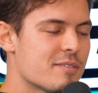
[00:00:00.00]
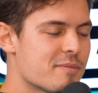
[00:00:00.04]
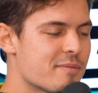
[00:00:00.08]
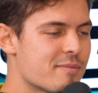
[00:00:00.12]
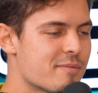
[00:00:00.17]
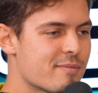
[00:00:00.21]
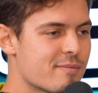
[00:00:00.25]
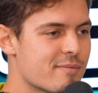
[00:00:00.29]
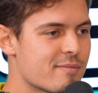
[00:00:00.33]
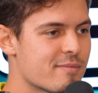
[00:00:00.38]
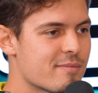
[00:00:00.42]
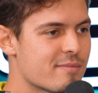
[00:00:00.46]

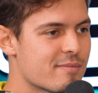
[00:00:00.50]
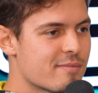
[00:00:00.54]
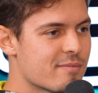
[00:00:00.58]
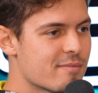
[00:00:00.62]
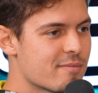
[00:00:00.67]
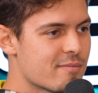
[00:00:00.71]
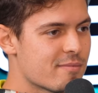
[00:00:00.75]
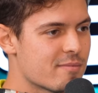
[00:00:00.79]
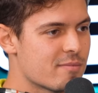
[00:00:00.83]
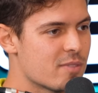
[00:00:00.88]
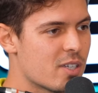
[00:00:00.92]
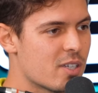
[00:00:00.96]
It's
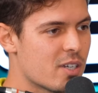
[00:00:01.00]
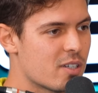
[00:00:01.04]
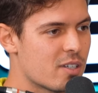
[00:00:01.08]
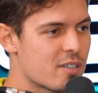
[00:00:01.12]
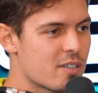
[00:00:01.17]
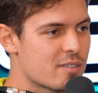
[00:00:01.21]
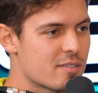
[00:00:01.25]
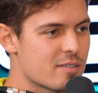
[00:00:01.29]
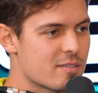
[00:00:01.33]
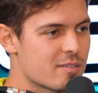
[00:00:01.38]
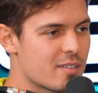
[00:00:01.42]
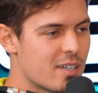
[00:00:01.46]
fully battle, no,
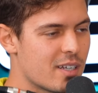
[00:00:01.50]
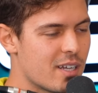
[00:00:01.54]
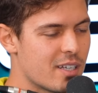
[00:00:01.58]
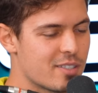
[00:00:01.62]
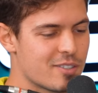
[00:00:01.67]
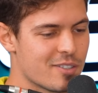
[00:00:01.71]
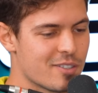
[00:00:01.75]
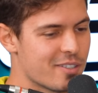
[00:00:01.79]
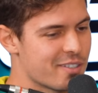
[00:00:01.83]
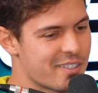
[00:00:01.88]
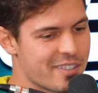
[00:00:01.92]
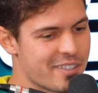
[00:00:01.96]
no. battle. As
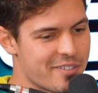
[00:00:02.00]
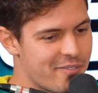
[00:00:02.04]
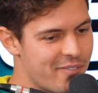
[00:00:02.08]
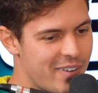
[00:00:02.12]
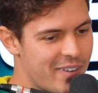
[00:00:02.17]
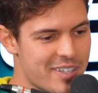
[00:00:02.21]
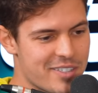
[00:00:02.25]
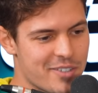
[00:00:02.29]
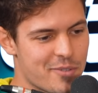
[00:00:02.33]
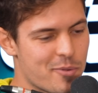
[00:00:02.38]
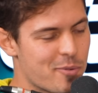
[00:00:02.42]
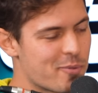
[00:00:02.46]
soon as the
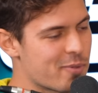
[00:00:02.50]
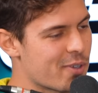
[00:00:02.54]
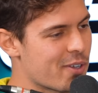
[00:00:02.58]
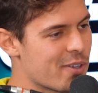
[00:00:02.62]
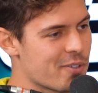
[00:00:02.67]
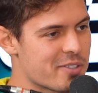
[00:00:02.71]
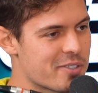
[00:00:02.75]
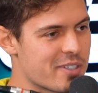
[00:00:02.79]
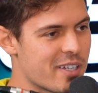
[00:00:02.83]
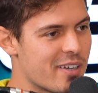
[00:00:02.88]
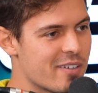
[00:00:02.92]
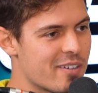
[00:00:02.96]
visor
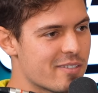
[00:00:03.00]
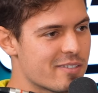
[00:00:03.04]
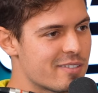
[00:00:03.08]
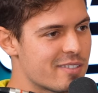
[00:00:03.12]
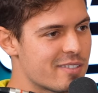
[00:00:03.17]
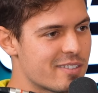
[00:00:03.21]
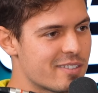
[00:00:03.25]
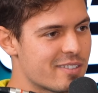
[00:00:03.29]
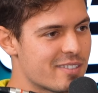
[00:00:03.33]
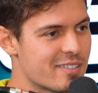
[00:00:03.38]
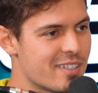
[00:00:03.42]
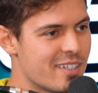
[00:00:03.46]
goes down,
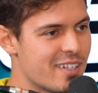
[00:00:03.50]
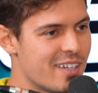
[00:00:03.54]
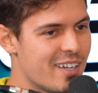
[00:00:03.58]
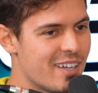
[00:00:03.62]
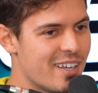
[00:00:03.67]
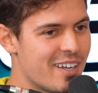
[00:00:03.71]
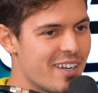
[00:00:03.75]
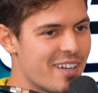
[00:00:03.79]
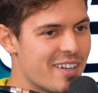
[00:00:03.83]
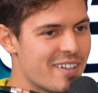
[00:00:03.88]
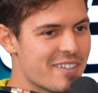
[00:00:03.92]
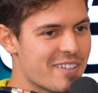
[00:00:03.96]

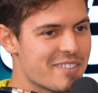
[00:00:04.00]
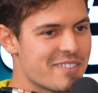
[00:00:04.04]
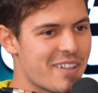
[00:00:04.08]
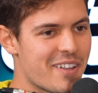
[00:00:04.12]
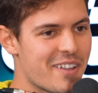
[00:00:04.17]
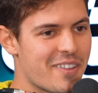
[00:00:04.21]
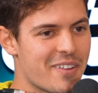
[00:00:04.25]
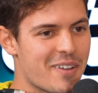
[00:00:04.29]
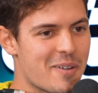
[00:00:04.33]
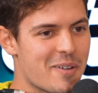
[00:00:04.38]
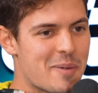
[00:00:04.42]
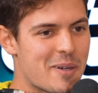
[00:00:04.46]
there's
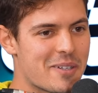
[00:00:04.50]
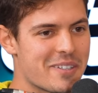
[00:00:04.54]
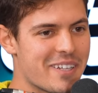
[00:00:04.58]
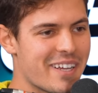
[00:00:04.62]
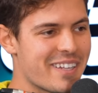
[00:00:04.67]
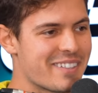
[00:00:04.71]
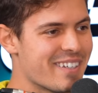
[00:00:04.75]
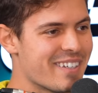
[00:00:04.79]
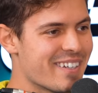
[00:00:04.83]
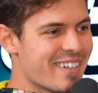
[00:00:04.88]
nothing about that.